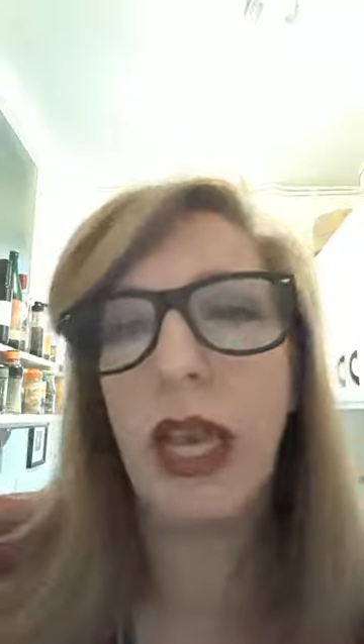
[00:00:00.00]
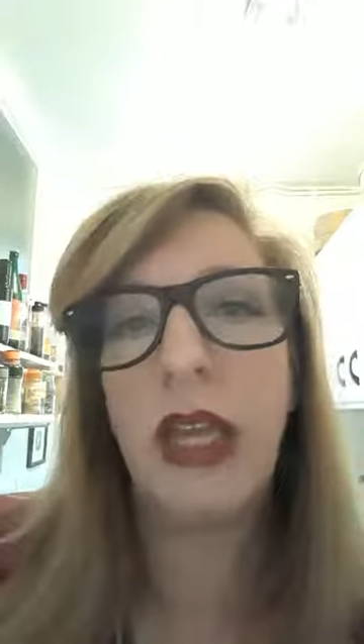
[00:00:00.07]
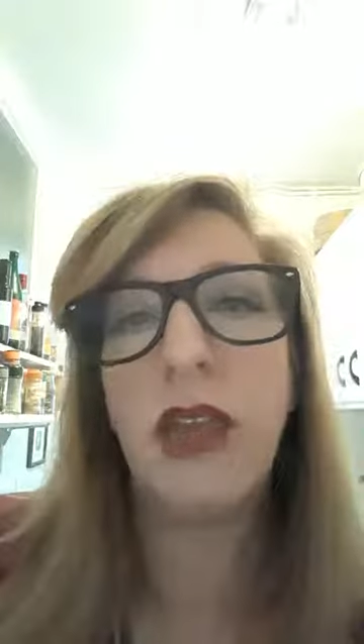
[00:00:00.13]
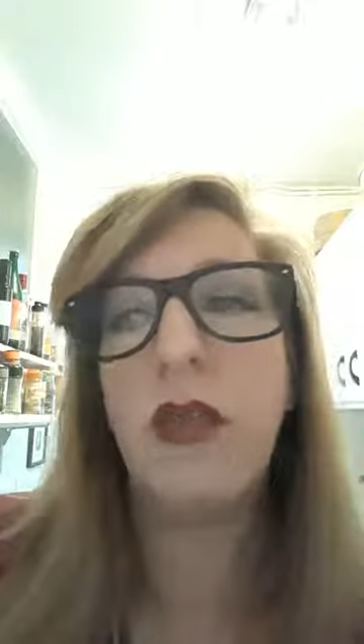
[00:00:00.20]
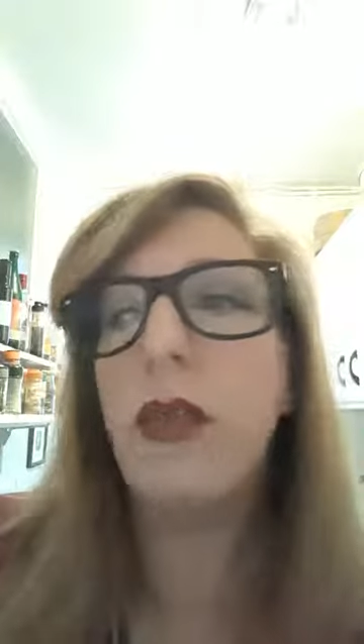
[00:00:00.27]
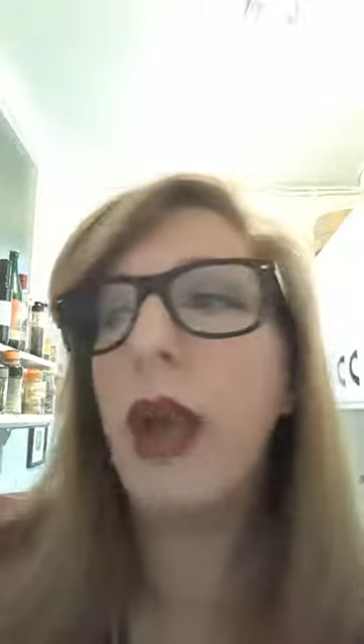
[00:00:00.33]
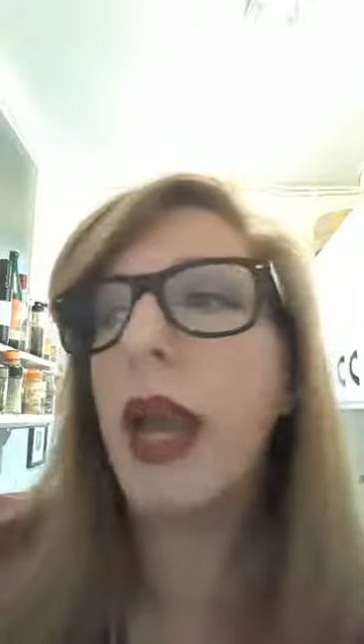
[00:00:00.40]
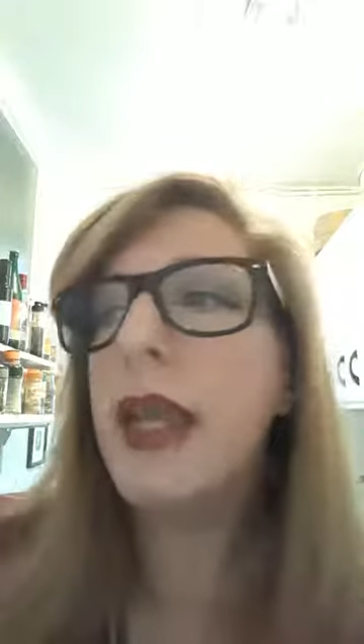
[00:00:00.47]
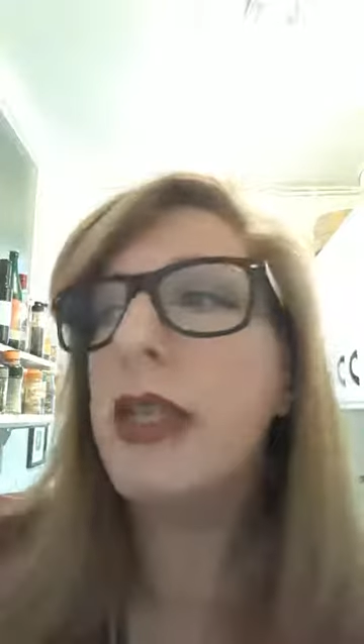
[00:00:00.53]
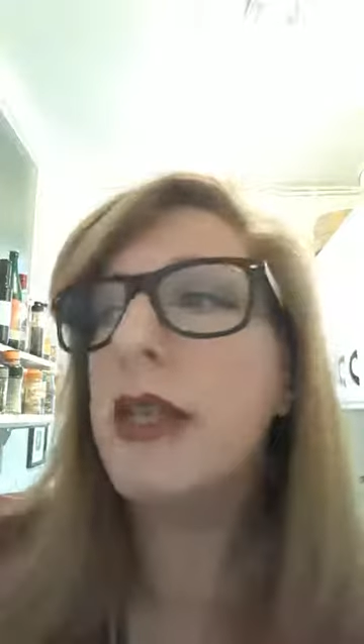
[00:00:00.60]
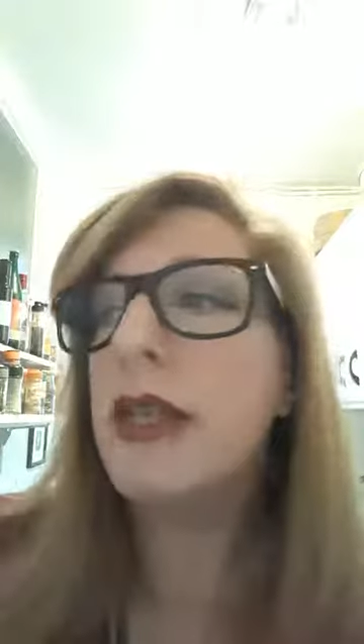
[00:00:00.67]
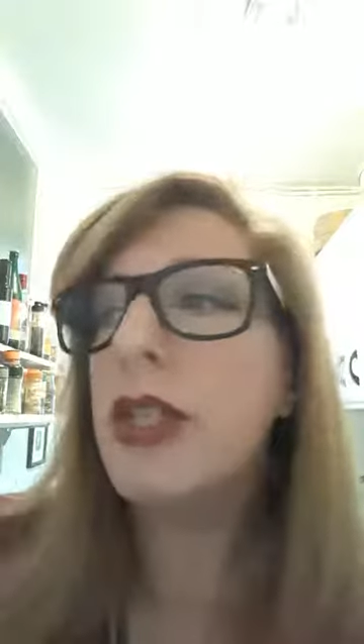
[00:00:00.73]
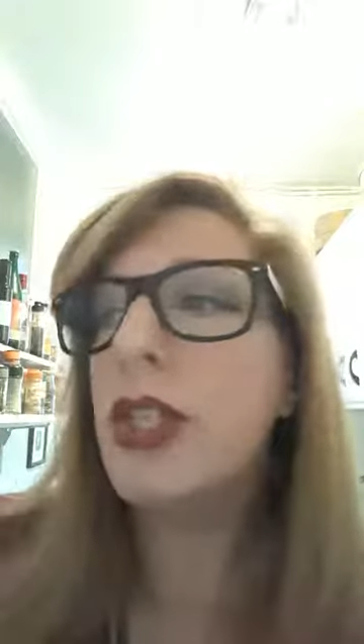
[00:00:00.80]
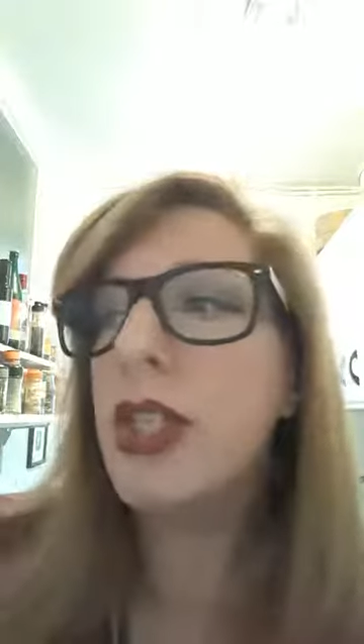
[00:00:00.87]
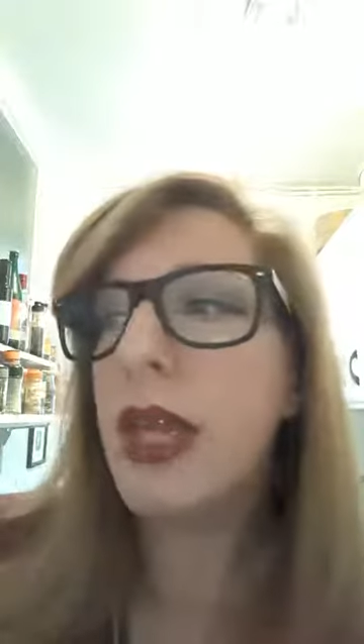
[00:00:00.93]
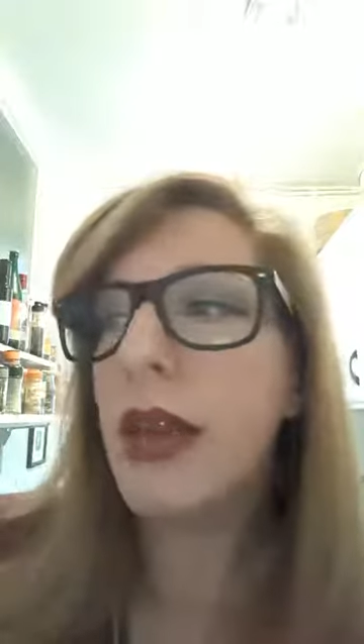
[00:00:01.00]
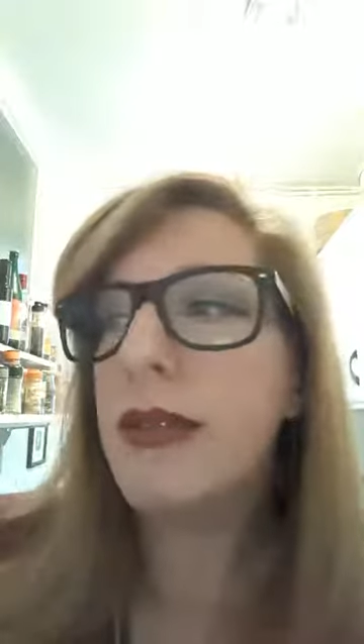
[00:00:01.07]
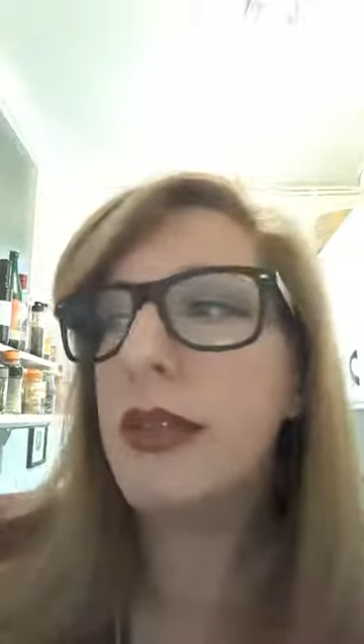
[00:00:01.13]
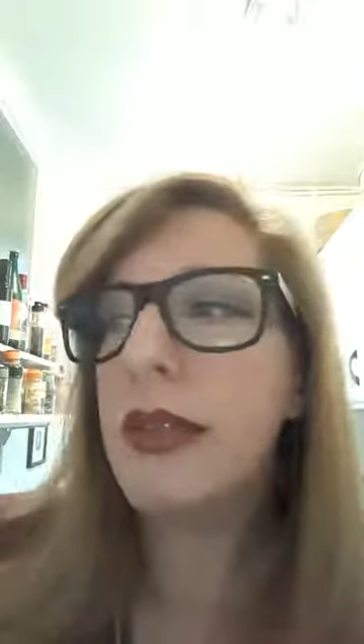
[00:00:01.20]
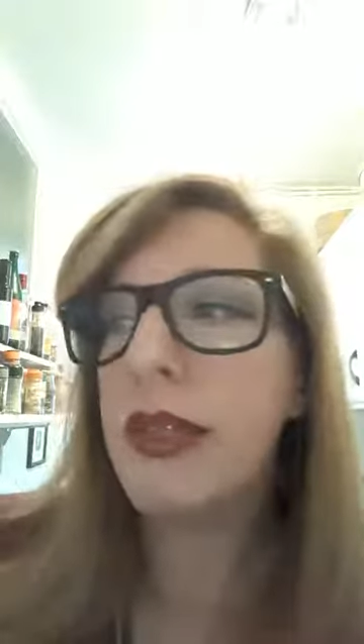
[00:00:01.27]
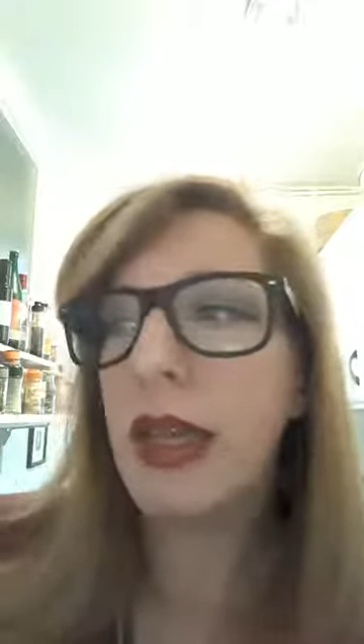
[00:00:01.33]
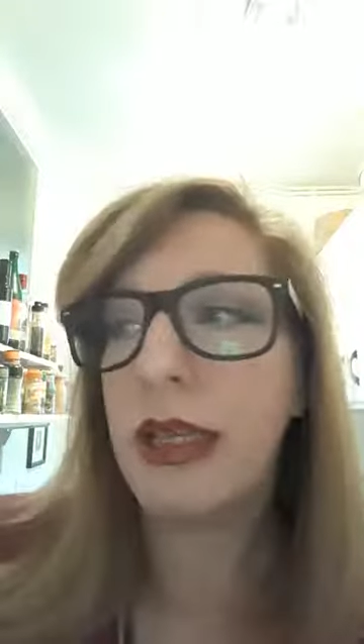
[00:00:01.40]
It united
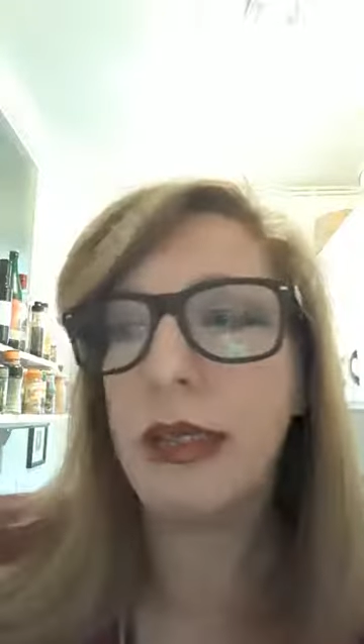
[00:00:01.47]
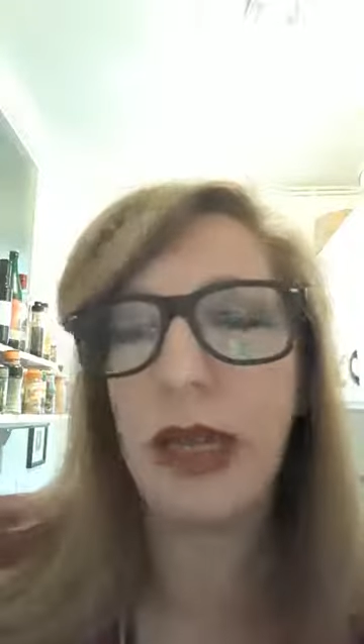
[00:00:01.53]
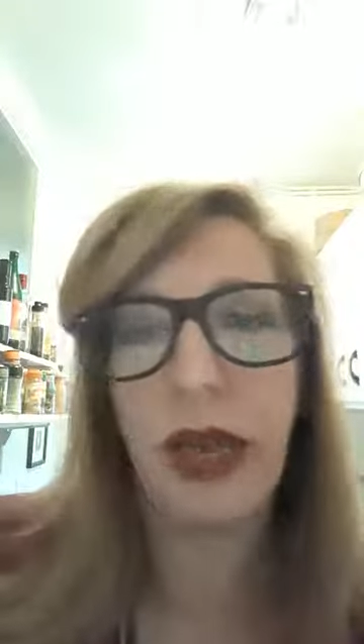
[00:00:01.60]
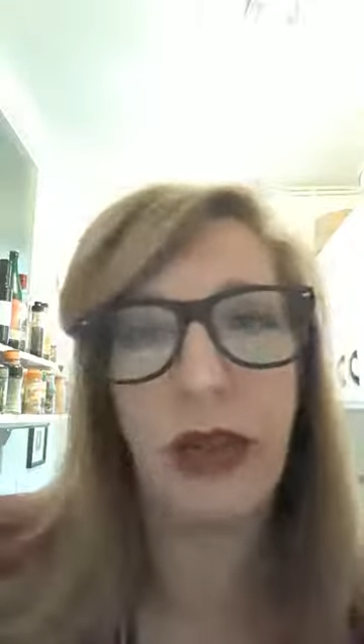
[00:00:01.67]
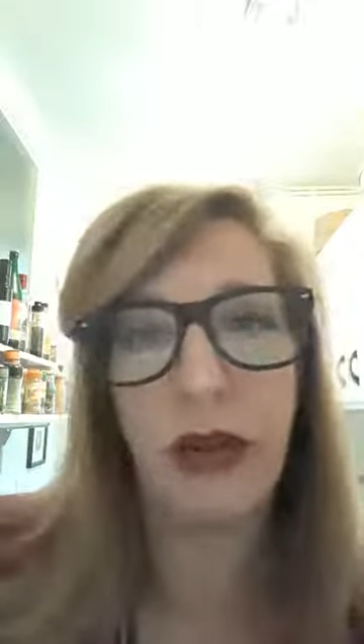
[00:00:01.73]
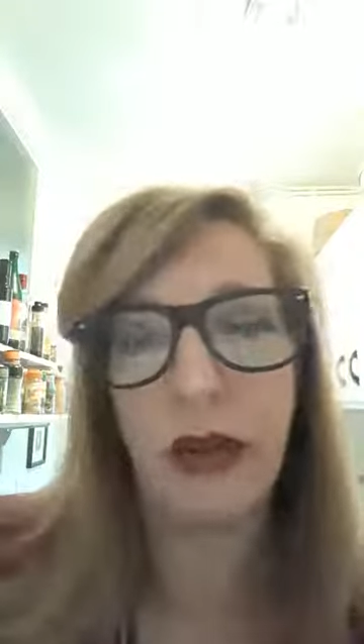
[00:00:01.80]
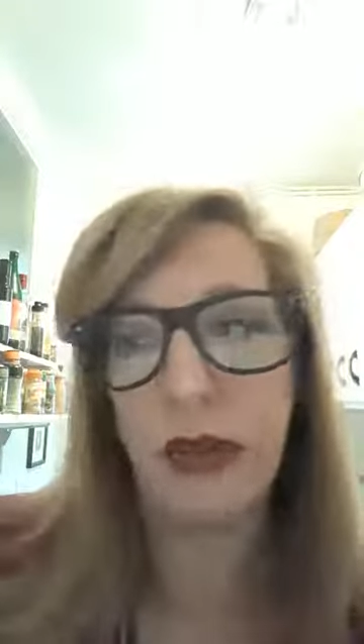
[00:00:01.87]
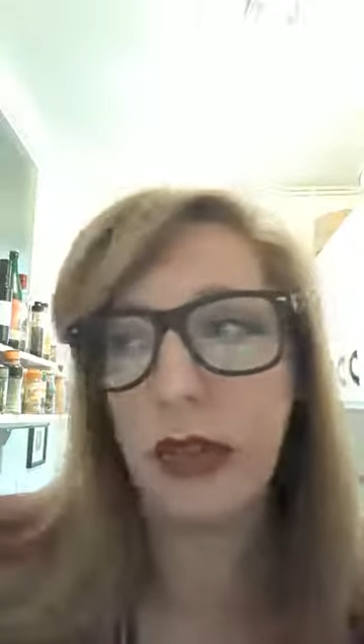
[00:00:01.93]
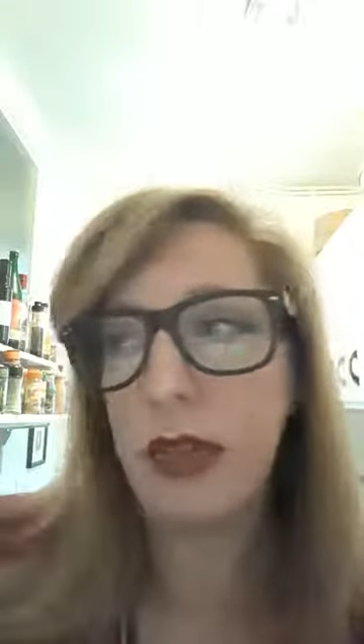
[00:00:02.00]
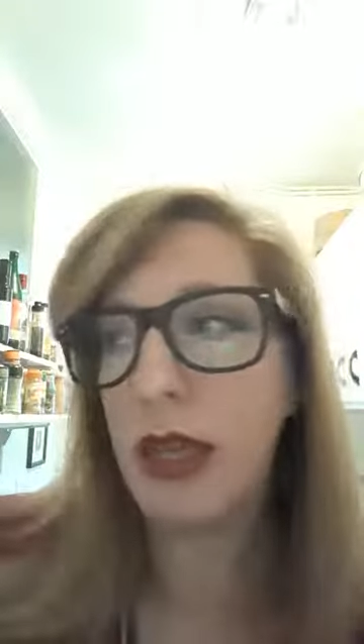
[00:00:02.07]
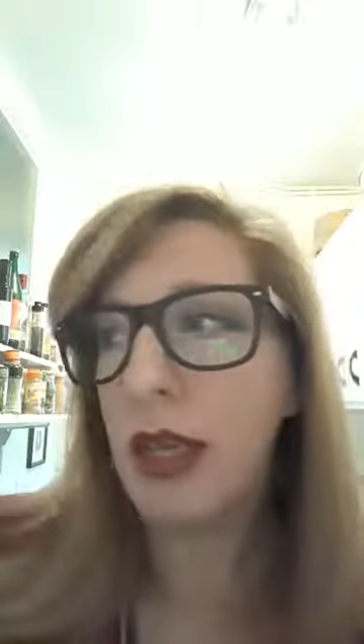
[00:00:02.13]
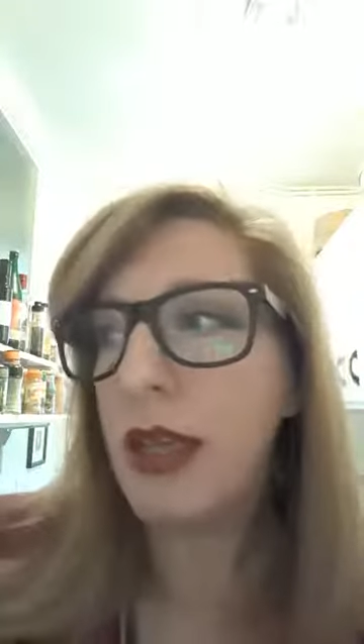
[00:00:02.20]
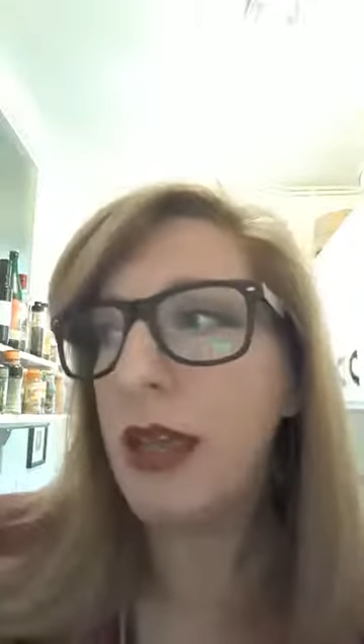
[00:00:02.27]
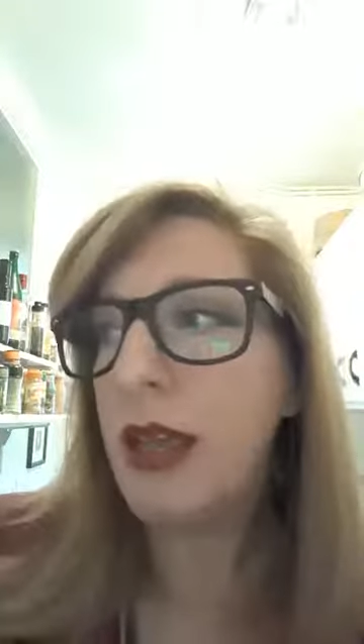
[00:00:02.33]
chefs and diners.